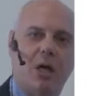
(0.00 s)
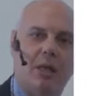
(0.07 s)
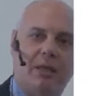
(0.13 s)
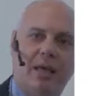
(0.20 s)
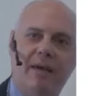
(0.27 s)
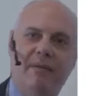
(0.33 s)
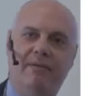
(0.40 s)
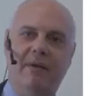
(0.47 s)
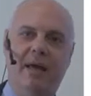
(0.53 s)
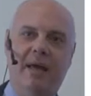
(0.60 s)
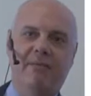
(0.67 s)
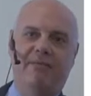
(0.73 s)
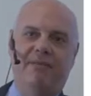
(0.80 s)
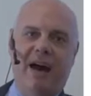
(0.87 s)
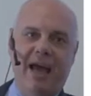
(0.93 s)
not a
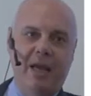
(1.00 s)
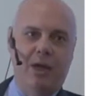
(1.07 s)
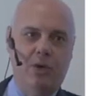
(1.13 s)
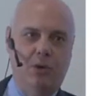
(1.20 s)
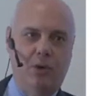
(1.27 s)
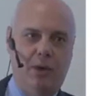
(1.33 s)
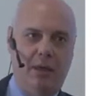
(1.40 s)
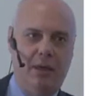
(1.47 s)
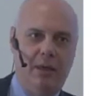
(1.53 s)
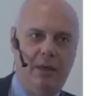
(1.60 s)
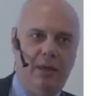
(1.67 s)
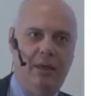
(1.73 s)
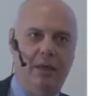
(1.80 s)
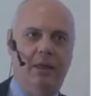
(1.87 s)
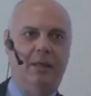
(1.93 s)
vehicle.
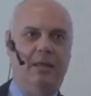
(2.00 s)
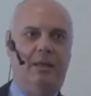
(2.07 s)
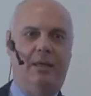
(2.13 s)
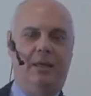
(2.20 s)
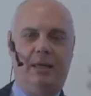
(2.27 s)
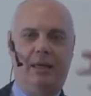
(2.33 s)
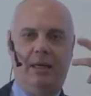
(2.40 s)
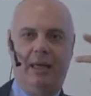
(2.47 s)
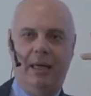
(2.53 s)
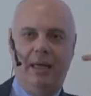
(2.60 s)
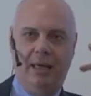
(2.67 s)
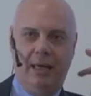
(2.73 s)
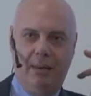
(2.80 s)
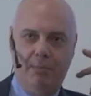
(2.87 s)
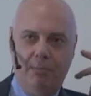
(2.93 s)
They are
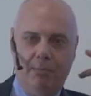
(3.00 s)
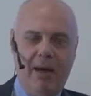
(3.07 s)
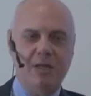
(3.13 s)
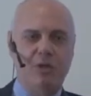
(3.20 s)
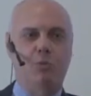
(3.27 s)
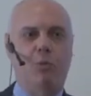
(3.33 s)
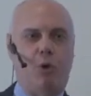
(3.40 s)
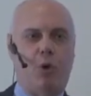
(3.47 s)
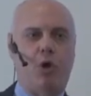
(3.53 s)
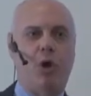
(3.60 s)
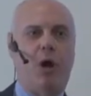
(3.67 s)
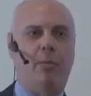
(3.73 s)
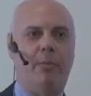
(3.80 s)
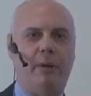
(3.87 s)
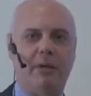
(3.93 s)
much more
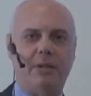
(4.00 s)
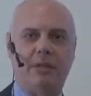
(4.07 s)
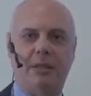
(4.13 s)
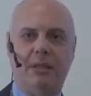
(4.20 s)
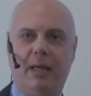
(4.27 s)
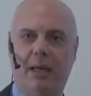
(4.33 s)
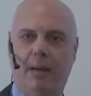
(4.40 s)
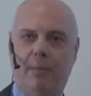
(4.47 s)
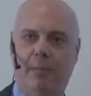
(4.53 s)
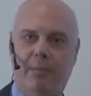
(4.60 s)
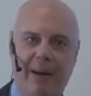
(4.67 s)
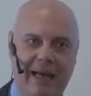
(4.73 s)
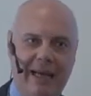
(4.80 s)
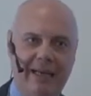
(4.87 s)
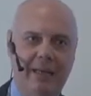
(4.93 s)
complex. They are
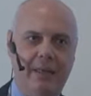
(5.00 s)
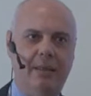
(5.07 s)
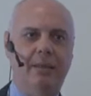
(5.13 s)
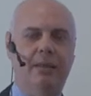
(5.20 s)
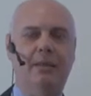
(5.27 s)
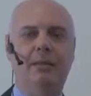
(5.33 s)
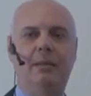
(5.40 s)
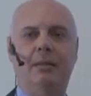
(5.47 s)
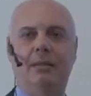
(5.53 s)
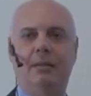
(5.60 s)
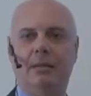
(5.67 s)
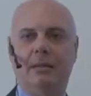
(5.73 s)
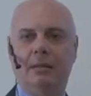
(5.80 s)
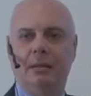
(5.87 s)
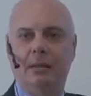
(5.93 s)
partner,
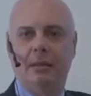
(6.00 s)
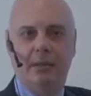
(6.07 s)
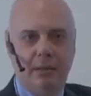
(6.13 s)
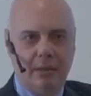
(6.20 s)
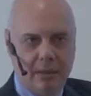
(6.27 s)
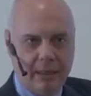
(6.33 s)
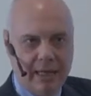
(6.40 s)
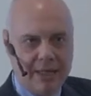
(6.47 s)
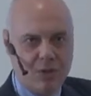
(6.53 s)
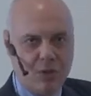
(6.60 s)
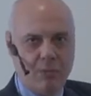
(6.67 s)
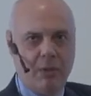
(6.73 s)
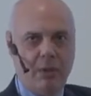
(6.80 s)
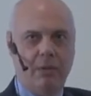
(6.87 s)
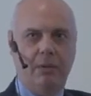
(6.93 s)

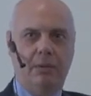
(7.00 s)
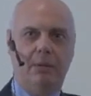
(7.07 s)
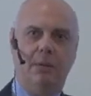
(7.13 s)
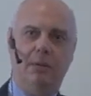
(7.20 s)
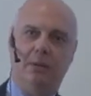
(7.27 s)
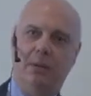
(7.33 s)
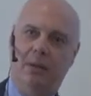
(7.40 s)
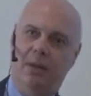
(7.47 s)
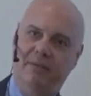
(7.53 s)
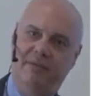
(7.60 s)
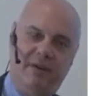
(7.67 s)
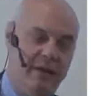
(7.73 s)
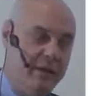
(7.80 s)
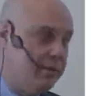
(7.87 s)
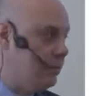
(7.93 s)
customer, and
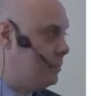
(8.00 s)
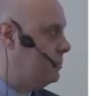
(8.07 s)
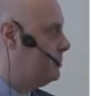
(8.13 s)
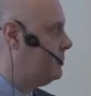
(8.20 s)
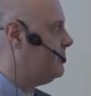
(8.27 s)
vehicle.